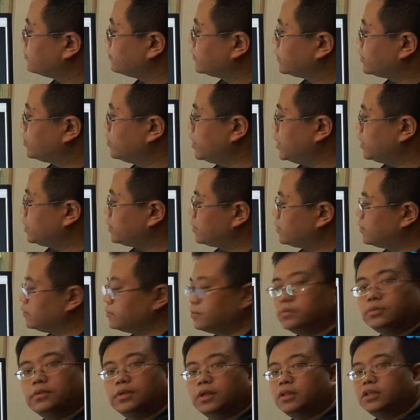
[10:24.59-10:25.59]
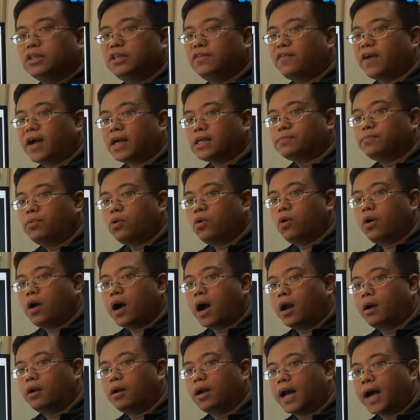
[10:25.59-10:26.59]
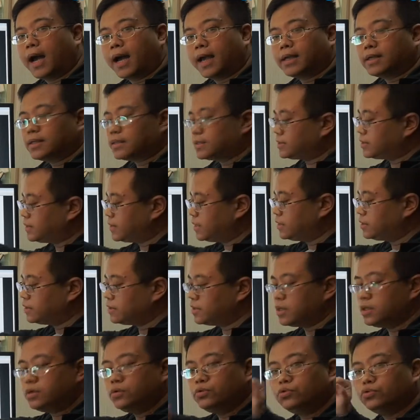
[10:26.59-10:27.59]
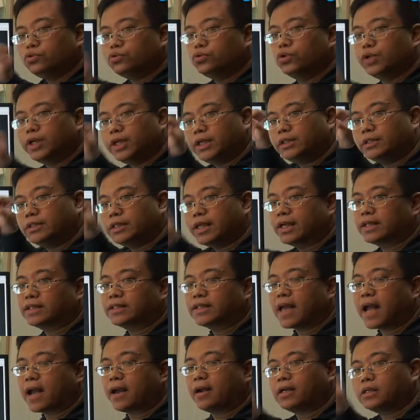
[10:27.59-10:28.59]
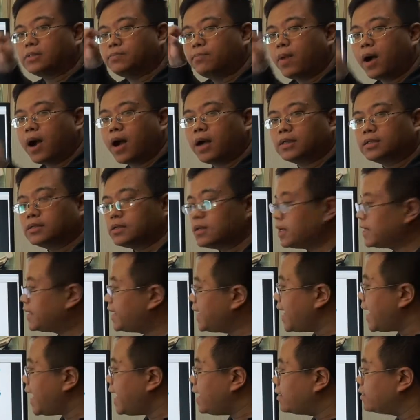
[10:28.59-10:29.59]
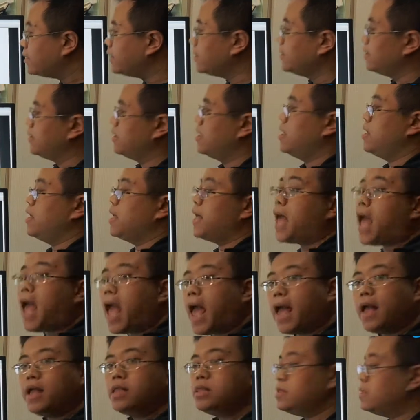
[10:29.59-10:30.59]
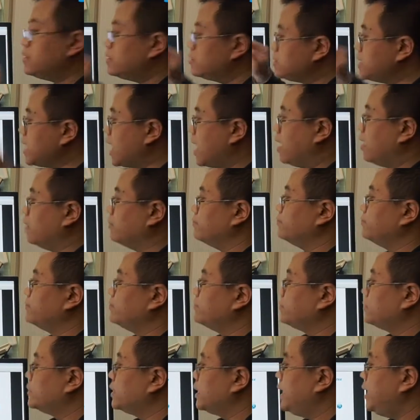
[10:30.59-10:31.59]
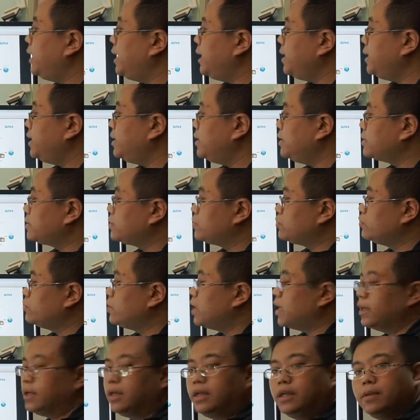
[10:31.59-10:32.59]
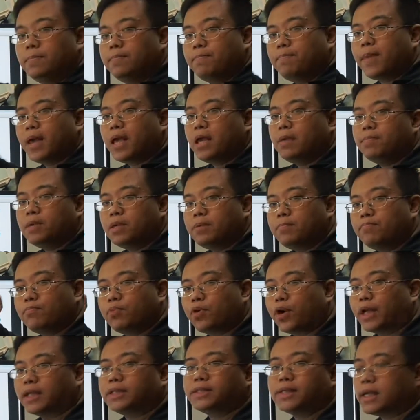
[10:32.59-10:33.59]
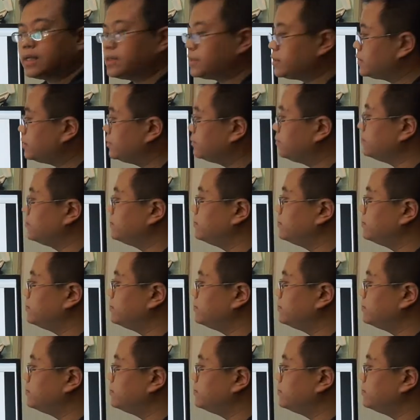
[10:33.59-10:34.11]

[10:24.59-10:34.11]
Good. DevicePort online. System redetect this box again. And now, it is running the mapping process.